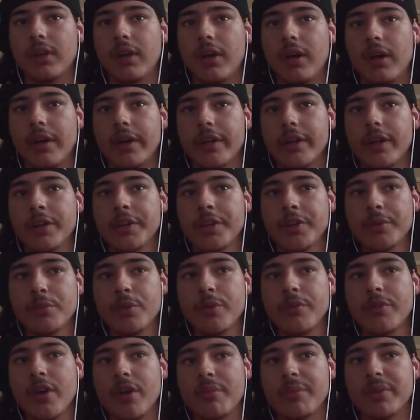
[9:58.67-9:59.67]
Alright, another
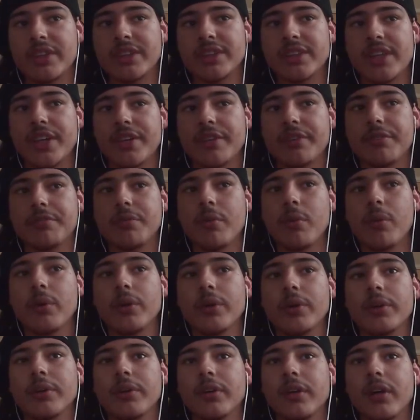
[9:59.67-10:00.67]
movie I'm excited
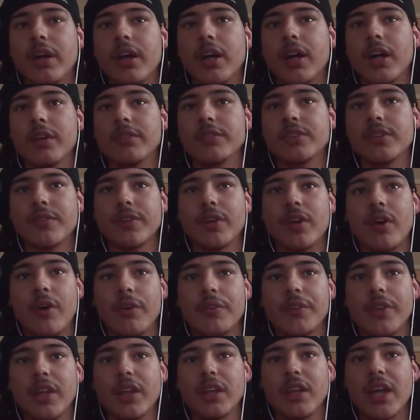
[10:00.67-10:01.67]
for. something
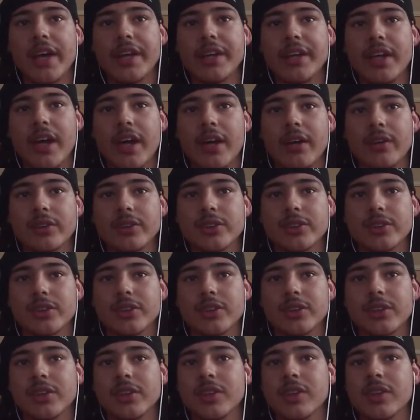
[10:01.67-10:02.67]
called The Lighthouse.